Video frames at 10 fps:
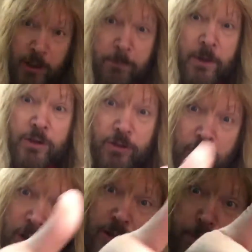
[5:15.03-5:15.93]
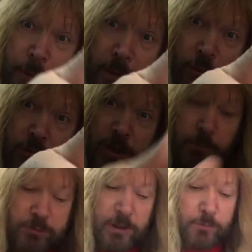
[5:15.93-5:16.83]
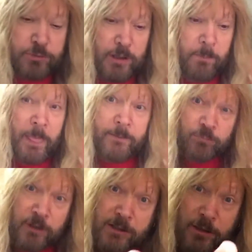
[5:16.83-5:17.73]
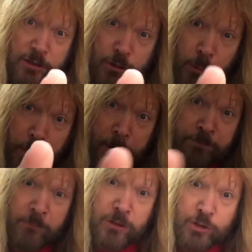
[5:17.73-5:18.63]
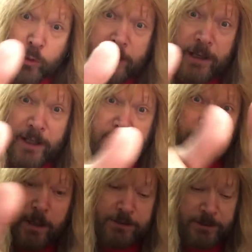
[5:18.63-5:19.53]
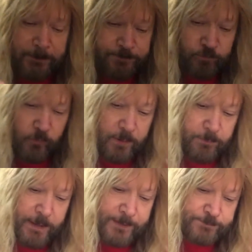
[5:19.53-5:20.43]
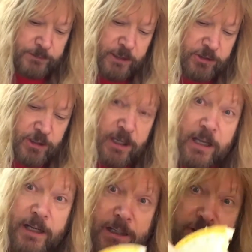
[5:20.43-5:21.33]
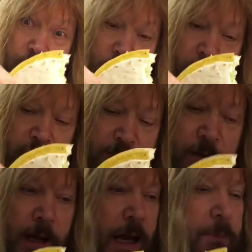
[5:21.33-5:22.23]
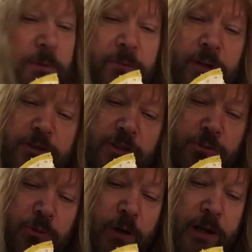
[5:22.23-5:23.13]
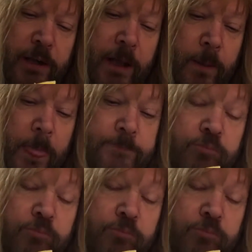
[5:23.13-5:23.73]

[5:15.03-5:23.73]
up. You get the big old double thumbs up. Get the super sweet and spicy. Yeah, I should have got an extra one of these. I'm gonna finish this one right now.